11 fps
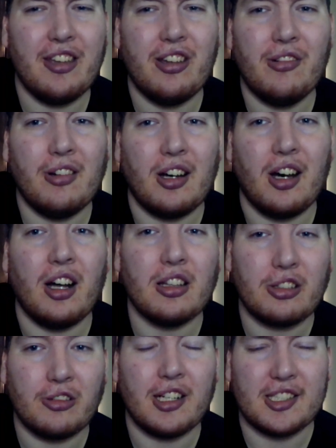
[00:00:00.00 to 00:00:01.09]
you all
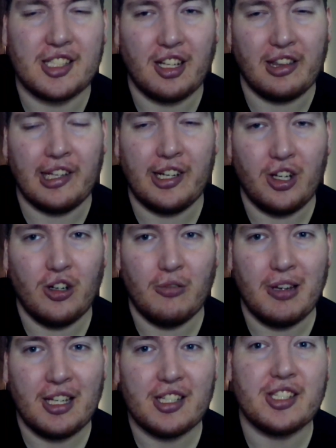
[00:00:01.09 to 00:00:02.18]
across the
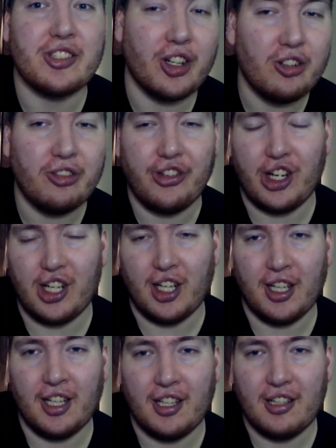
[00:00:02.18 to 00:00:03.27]
globe so far
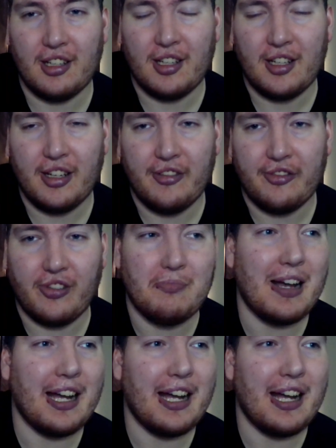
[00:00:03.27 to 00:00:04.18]
for